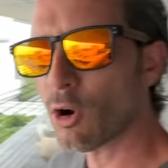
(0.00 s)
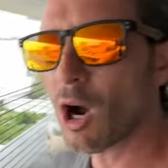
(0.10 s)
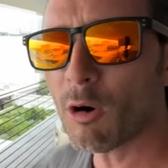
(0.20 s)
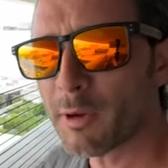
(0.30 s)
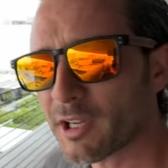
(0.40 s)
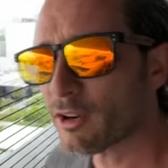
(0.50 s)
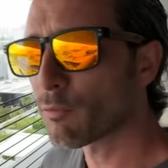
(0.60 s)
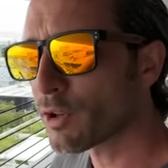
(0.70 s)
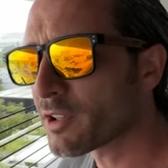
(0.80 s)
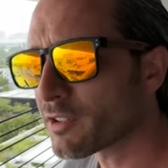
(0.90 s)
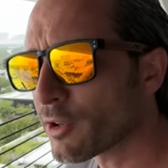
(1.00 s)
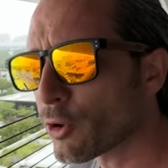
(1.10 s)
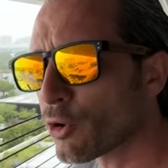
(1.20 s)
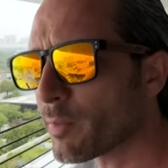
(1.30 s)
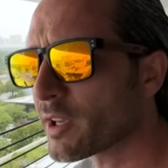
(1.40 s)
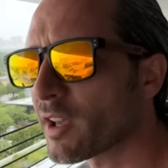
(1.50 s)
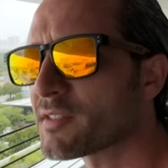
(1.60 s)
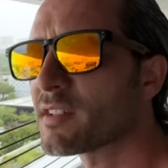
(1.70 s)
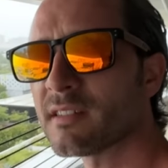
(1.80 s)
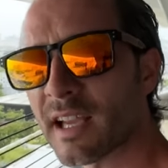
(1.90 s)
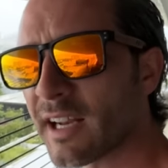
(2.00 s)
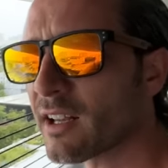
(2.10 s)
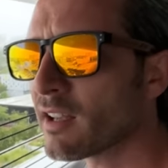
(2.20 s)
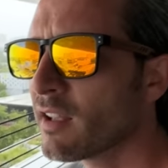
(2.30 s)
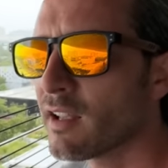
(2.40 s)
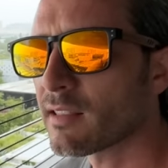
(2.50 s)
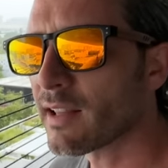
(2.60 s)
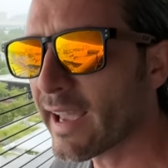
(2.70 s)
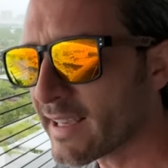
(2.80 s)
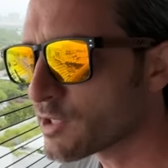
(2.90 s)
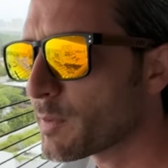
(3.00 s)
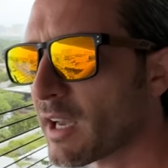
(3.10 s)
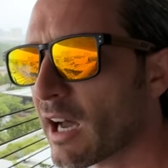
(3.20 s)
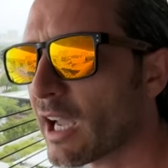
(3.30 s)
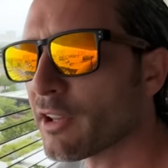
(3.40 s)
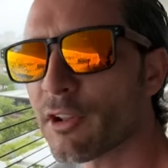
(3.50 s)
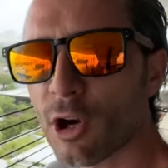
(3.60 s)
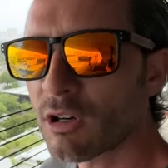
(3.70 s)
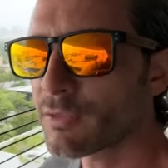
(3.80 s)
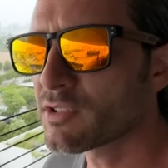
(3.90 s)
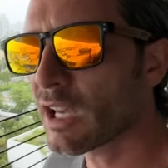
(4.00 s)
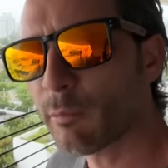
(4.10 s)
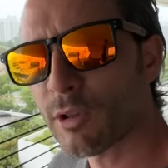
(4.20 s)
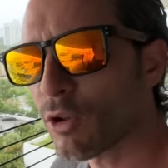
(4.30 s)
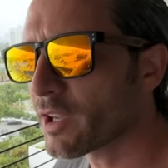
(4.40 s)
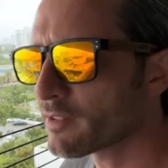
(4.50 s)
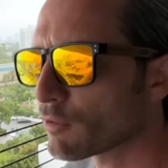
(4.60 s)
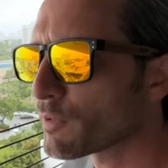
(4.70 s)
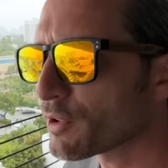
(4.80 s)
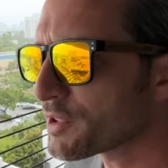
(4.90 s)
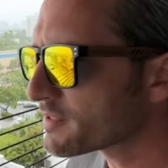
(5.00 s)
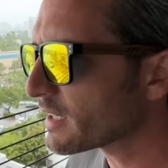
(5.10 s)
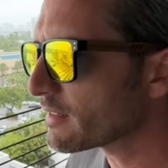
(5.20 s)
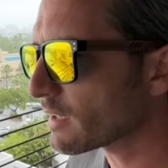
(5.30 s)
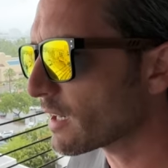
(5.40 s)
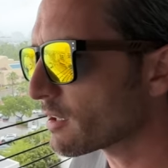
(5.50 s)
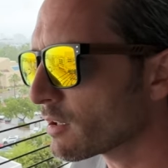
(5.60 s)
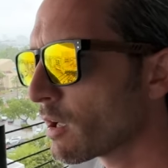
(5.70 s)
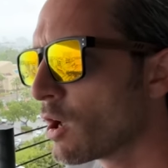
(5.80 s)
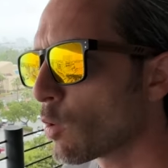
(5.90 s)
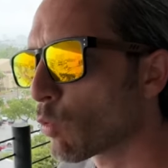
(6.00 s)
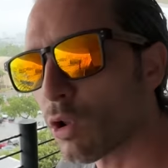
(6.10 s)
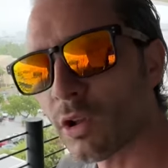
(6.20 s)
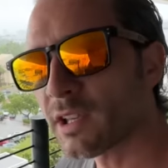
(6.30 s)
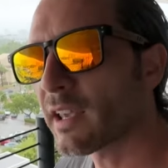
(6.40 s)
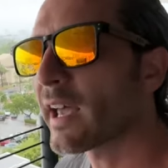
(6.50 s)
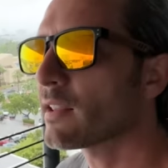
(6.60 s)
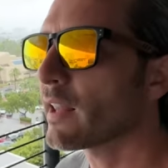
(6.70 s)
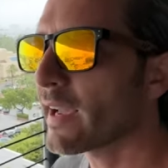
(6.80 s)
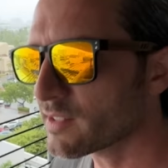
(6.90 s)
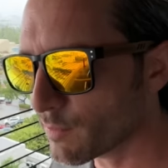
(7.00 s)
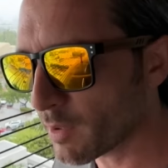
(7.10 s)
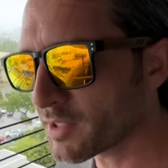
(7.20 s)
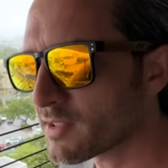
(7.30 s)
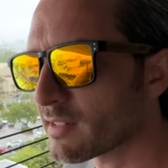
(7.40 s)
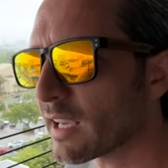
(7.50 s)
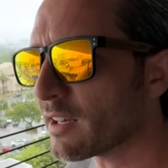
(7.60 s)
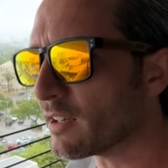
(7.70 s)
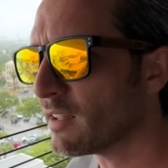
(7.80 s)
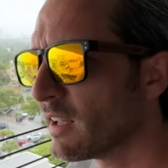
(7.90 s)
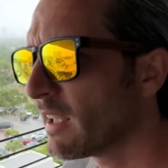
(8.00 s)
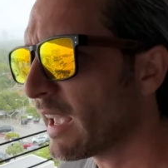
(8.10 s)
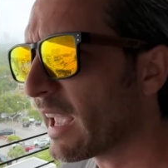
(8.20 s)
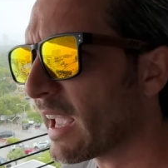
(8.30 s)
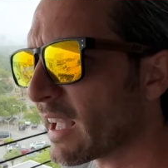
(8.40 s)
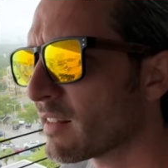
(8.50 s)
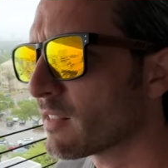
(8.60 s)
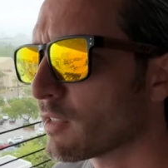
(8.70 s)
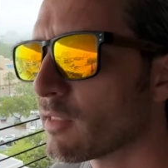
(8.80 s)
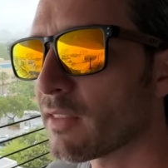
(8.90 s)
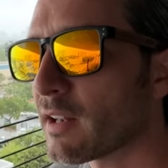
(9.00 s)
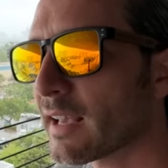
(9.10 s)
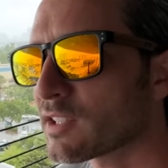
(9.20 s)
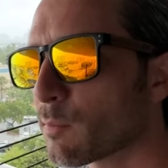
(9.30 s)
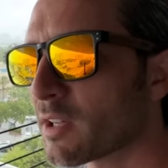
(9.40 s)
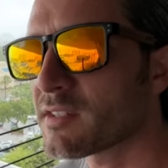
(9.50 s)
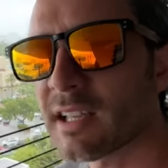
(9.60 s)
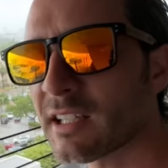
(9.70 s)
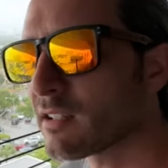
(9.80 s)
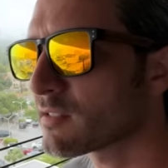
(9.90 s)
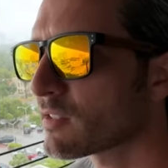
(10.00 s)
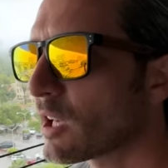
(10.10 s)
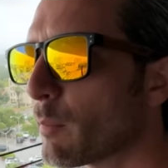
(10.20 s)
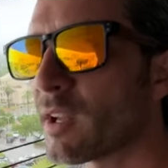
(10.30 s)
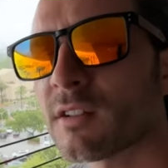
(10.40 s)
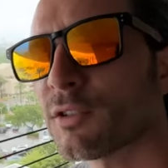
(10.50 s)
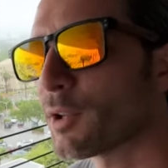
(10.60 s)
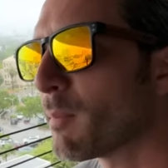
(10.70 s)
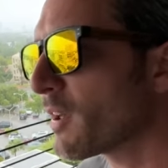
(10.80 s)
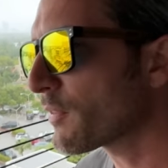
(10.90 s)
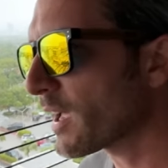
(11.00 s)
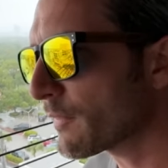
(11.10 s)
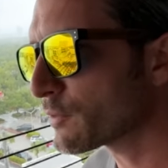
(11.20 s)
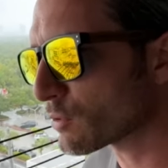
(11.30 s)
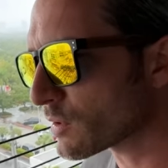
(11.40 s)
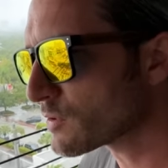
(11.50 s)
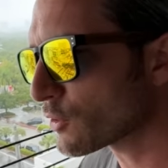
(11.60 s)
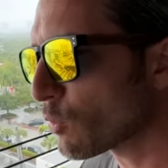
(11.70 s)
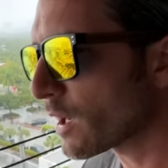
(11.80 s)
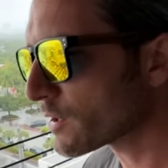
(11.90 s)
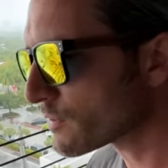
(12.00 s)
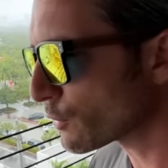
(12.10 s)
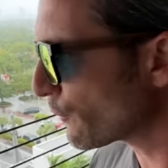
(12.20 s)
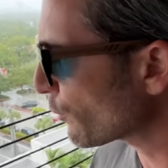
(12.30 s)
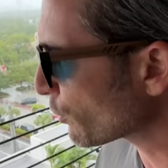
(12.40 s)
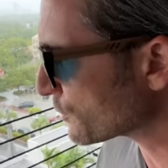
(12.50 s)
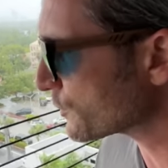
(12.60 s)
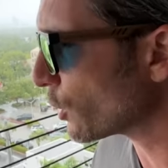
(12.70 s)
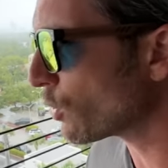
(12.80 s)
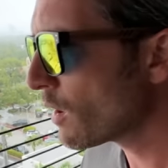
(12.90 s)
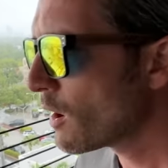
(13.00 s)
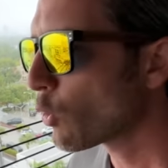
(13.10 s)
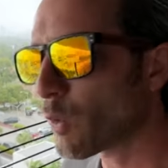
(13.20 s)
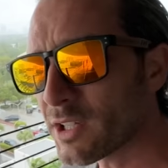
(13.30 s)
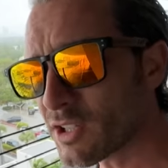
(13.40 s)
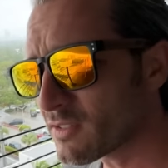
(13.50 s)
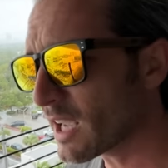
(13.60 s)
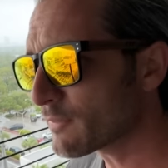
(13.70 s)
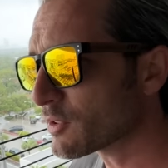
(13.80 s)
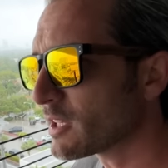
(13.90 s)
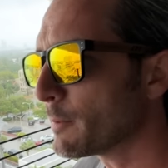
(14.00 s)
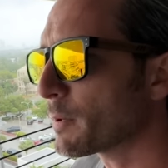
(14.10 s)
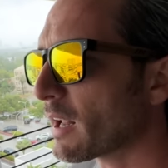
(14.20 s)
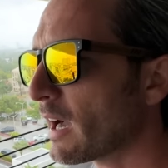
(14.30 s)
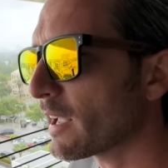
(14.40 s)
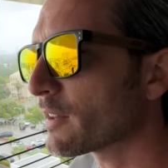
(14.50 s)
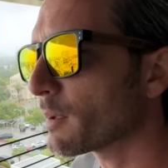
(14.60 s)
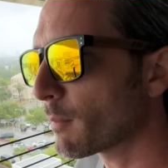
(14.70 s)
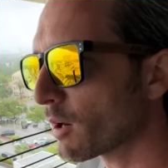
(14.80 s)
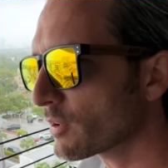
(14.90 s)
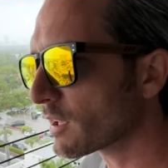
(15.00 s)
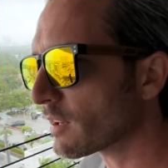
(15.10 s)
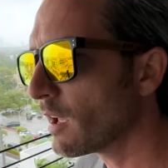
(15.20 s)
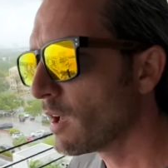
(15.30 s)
all we can really do, because the data lags behind, you know, every time we look at the real estate data, we're looking at last month's data. And the next month's data doesn't come in until the month after, and so on and so forth. So we just have to keep an eye on the market